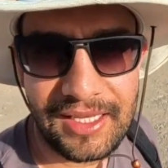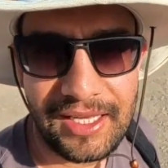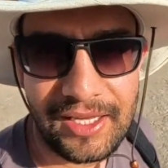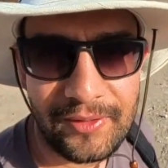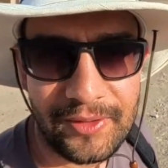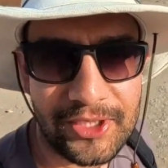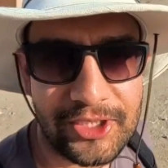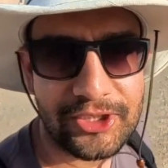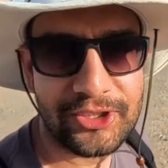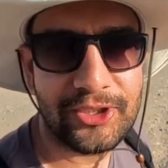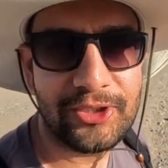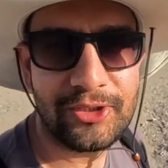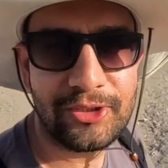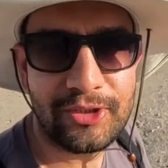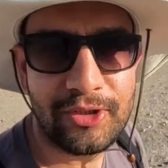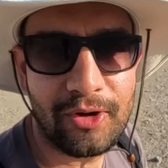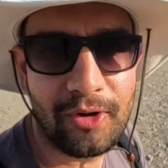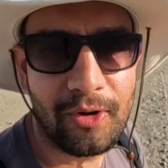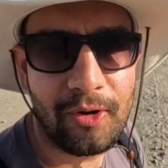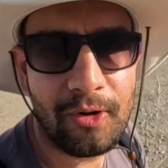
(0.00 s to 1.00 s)
I'm gonna show
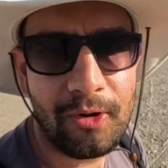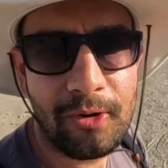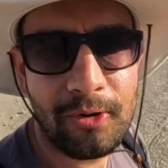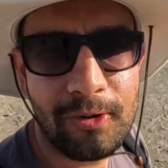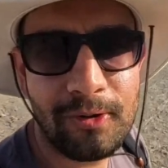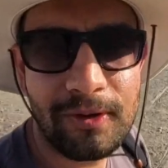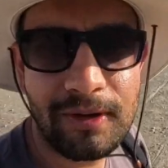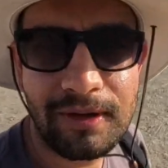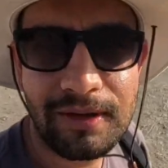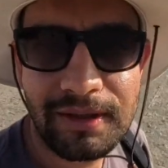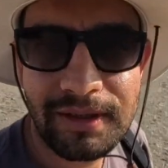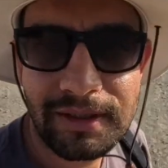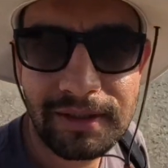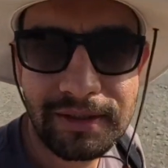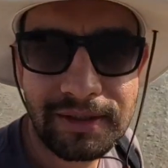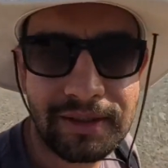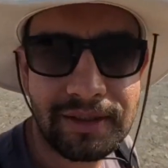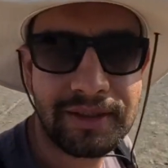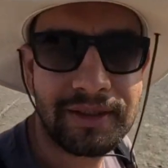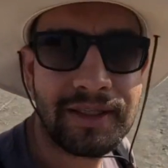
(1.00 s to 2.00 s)
you all
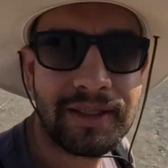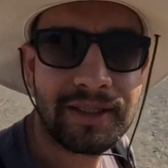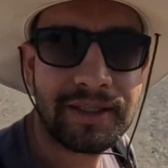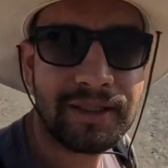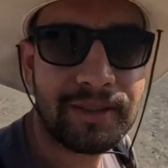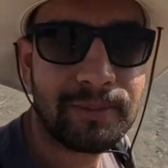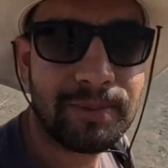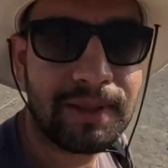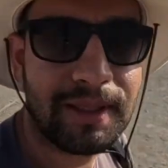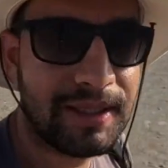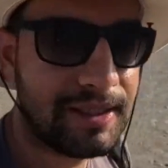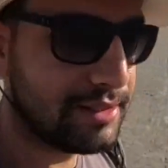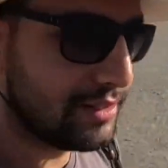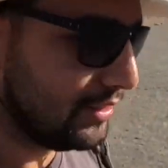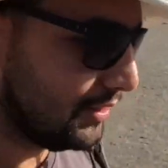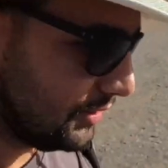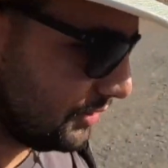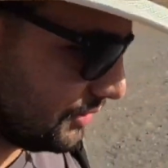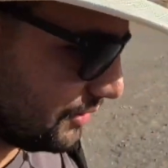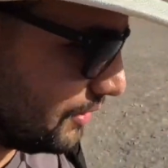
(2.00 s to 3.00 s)
the
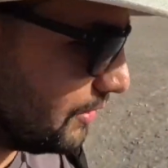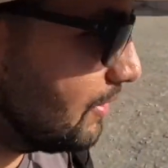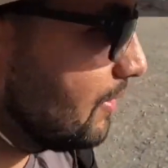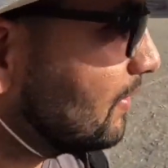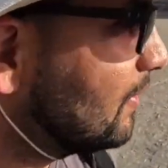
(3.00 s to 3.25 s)
places.